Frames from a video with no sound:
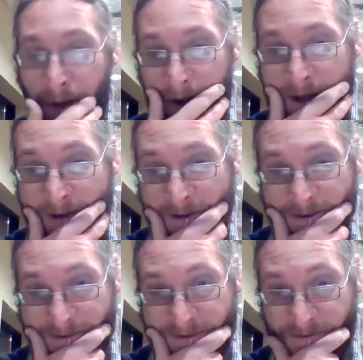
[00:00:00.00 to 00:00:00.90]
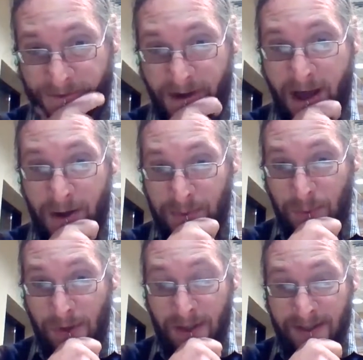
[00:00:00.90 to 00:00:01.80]
But for now, I
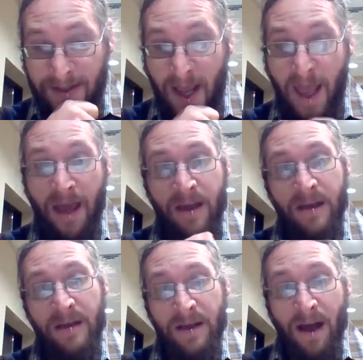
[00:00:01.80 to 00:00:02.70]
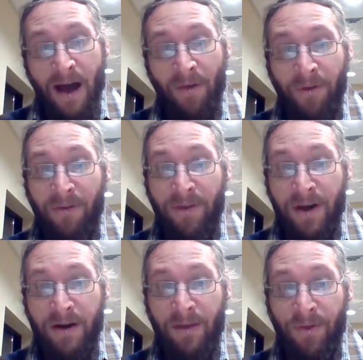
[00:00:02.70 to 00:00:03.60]
just wanted to say out there, the
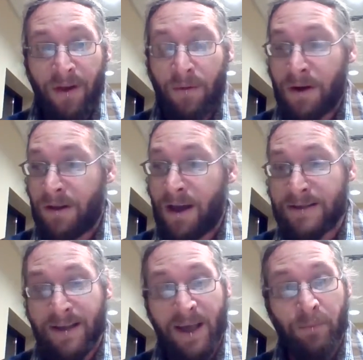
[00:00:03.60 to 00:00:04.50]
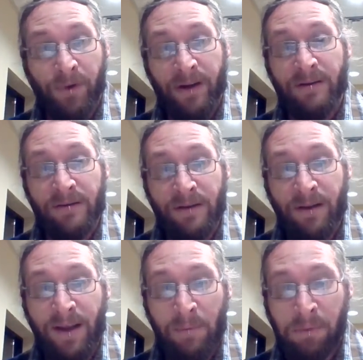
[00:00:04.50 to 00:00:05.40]
internet, that I want you guys to keep
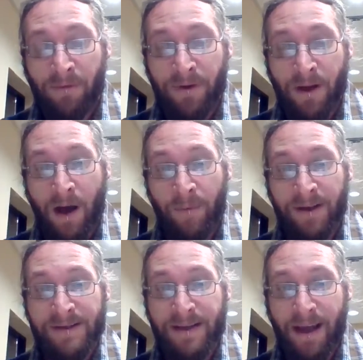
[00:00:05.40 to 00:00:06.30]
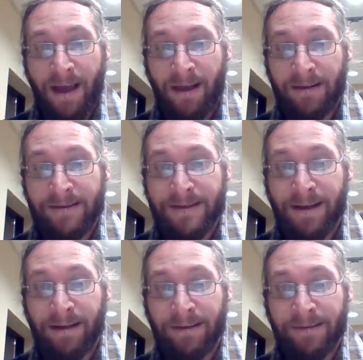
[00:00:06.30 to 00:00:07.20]
reading, keep loving comics, and
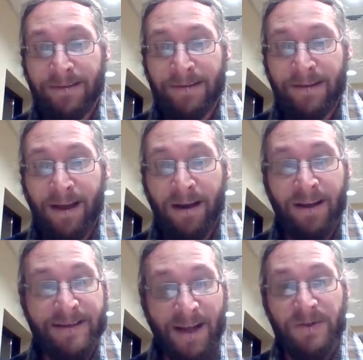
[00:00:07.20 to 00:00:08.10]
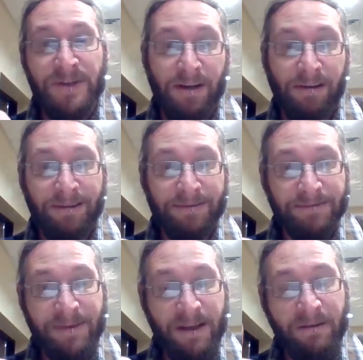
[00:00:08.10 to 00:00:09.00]
Excelsior
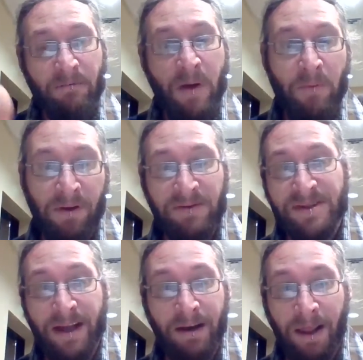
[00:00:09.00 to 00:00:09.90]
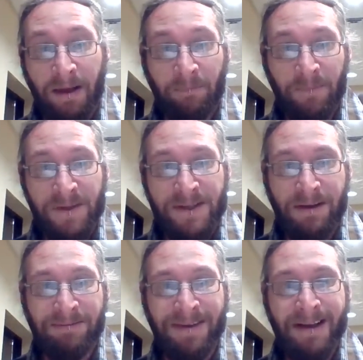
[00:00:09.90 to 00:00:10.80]
in the memory of Stan Lee.
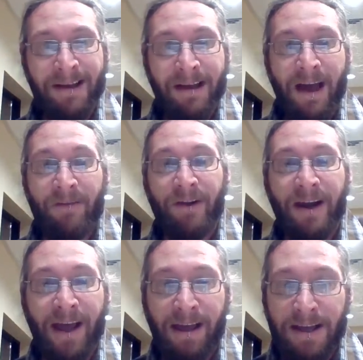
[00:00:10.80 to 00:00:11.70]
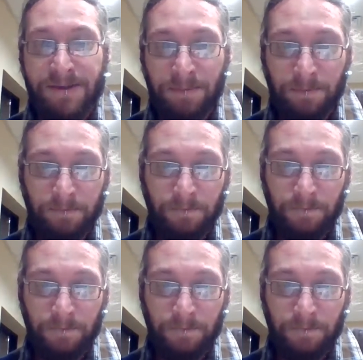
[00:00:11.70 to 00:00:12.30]
So have a great night, guys.